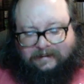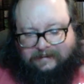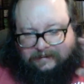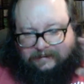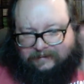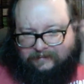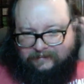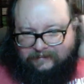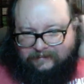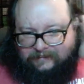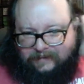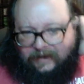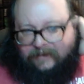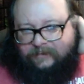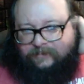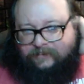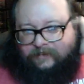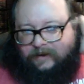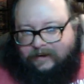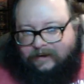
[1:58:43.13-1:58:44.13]

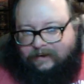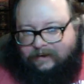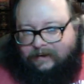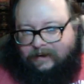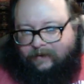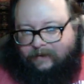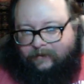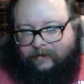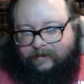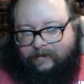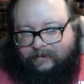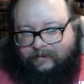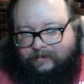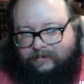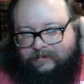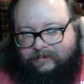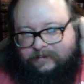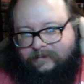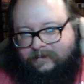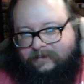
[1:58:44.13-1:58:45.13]
satisfied I
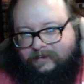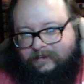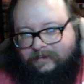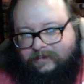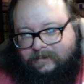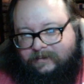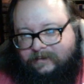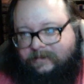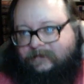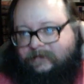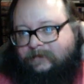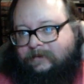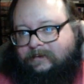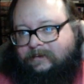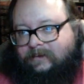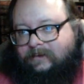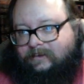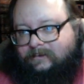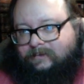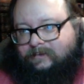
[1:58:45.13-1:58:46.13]
was with
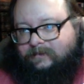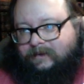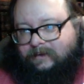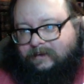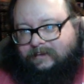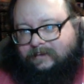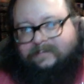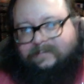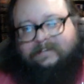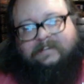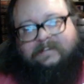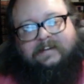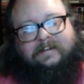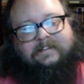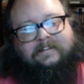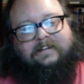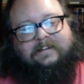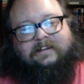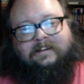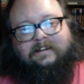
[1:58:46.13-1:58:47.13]
Ultima. It
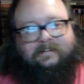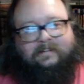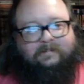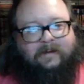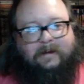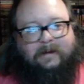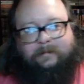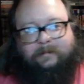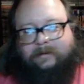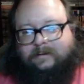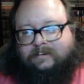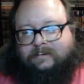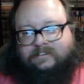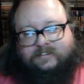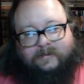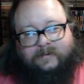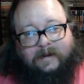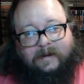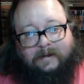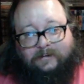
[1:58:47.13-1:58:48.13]
in my opinion
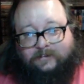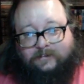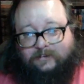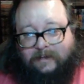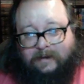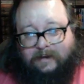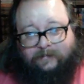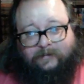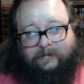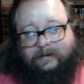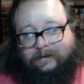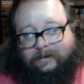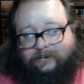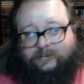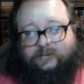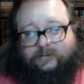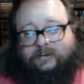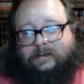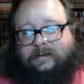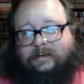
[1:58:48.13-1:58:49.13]
scratches every itch
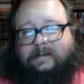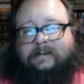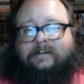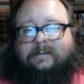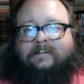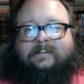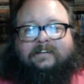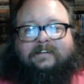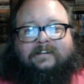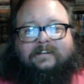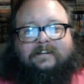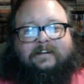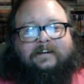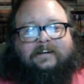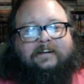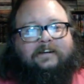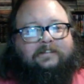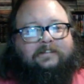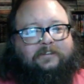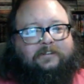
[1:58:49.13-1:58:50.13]
you need
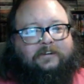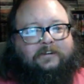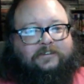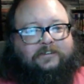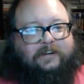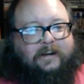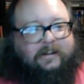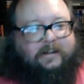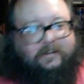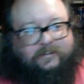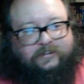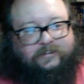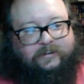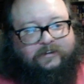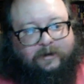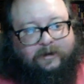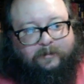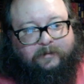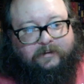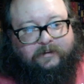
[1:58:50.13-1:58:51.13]
for a challenging
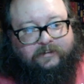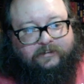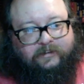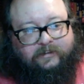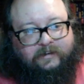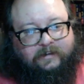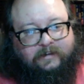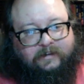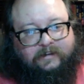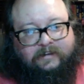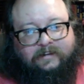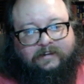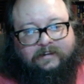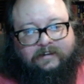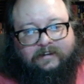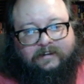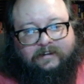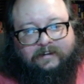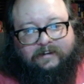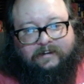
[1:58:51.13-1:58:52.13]
RPG.
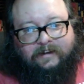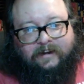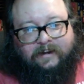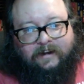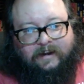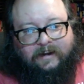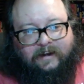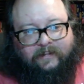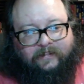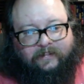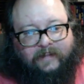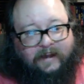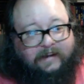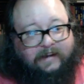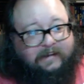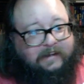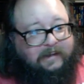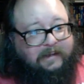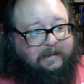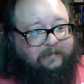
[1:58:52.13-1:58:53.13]
That
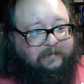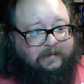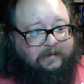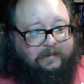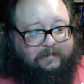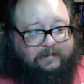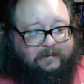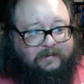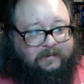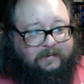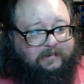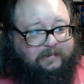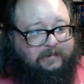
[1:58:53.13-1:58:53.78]
game is going to